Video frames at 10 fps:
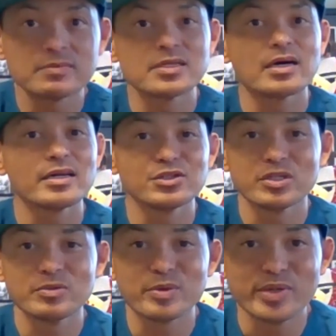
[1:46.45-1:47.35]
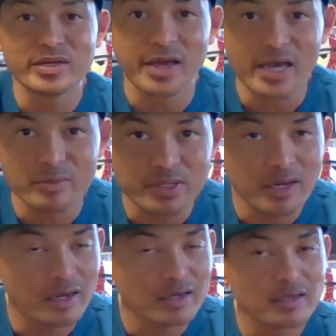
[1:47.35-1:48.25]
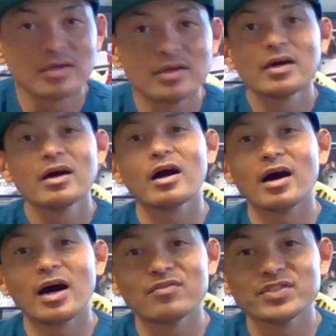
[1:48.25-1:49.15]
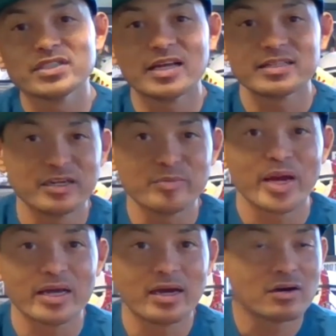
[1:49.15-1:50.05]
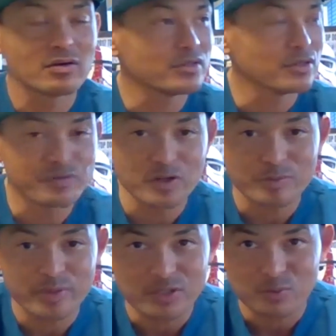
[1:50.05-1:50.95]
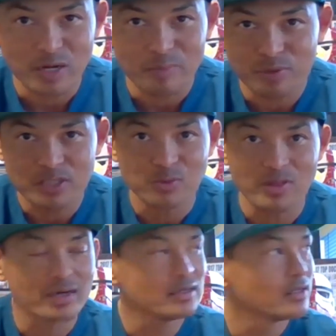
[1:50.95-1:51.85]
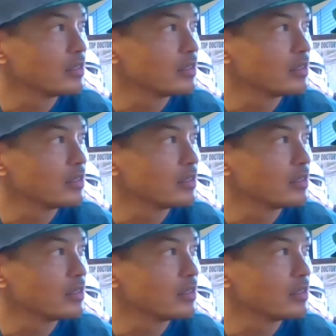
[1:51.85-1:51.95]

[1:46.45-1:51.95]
I had a dream to be in the NBA. Uh, obviously, that didn't pan out. You know, Filipinos were not blessed with height.